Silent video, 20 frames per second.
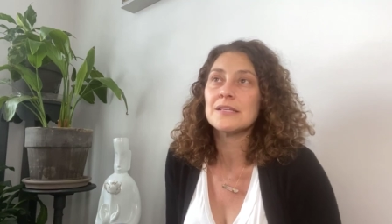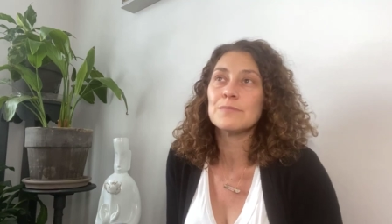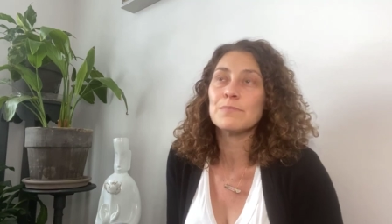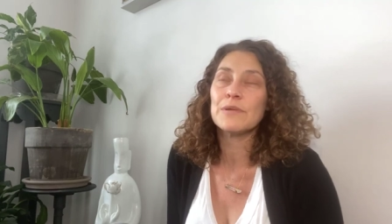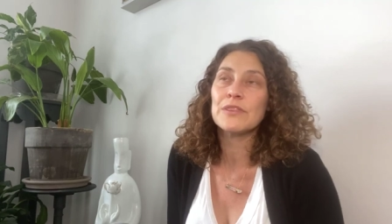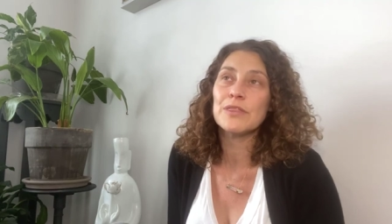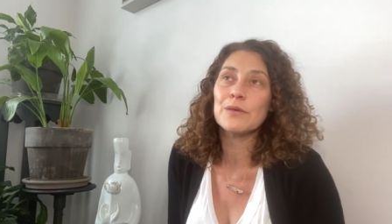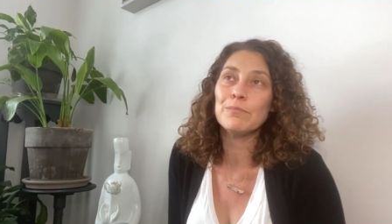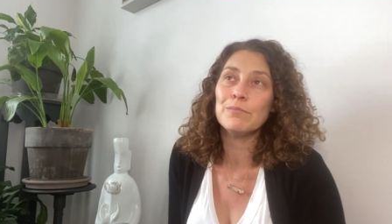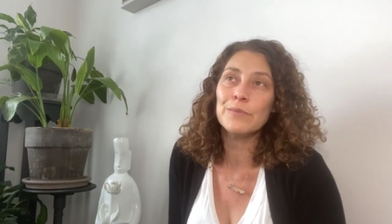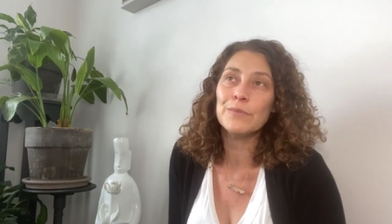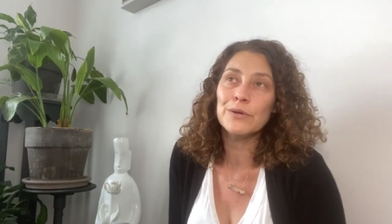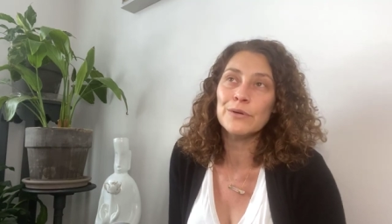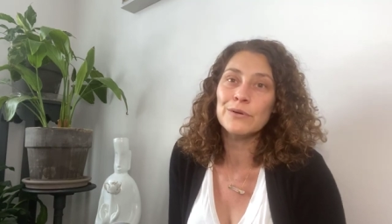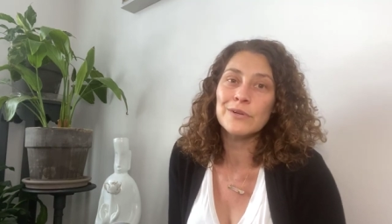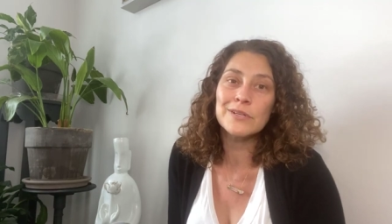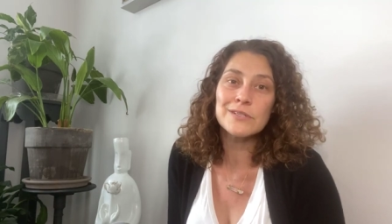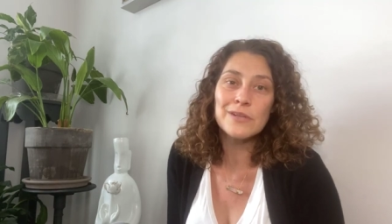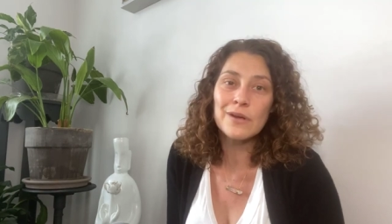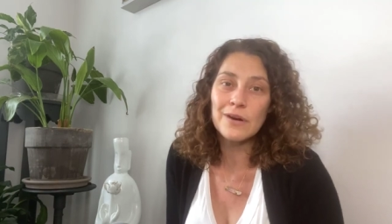but the
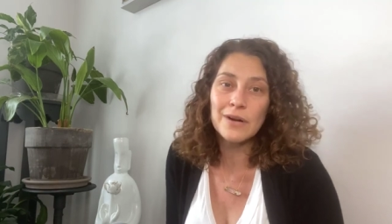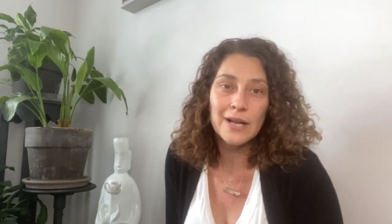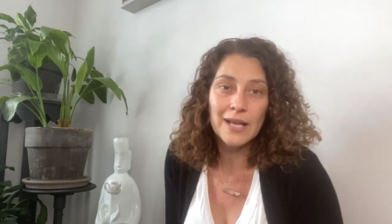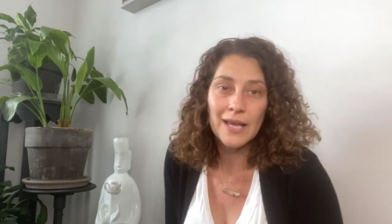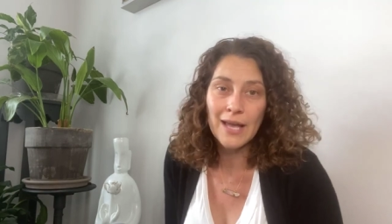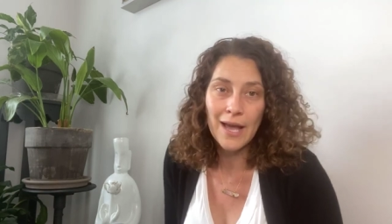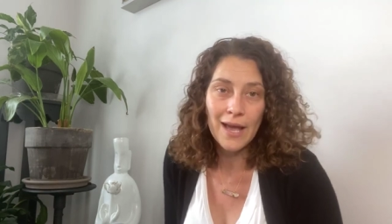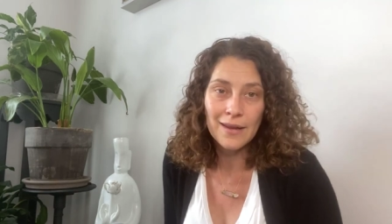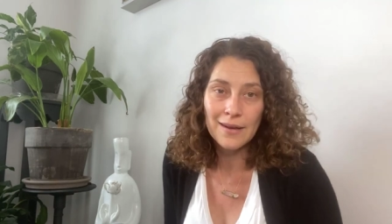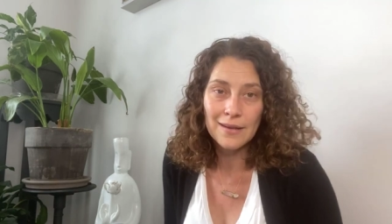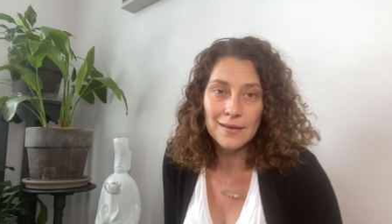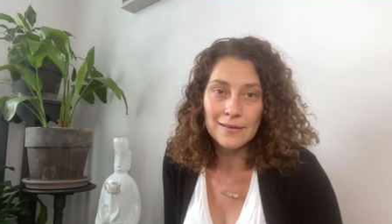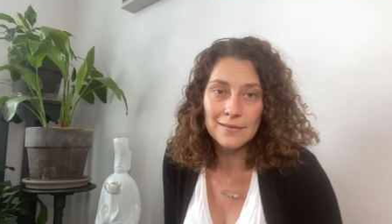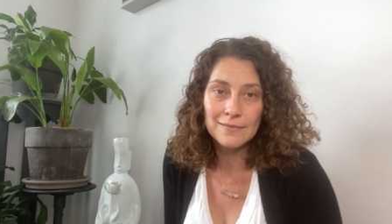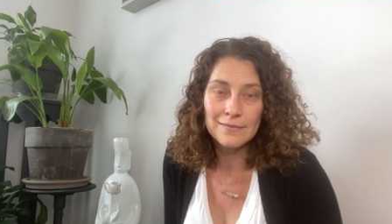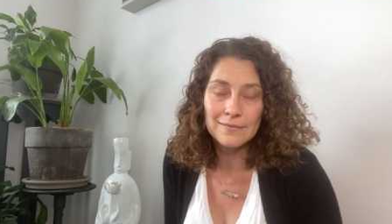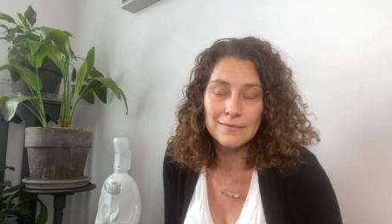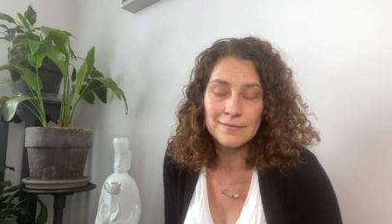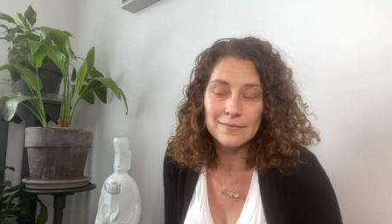moon is already headed,